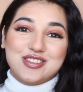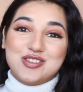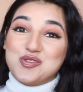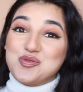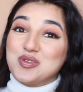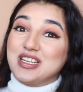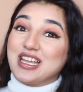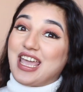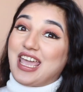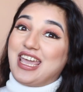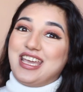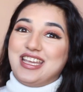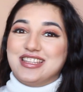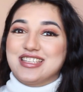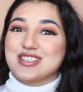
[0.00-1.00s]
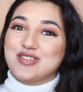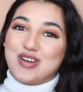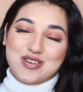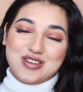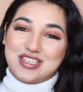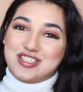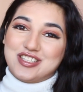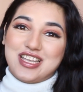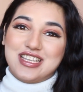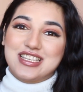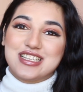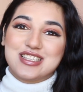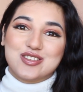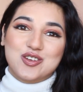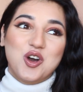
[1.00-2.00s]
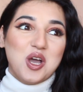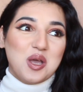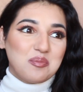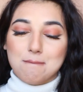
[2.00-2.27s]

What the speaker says: you will hate this foundation, I think so.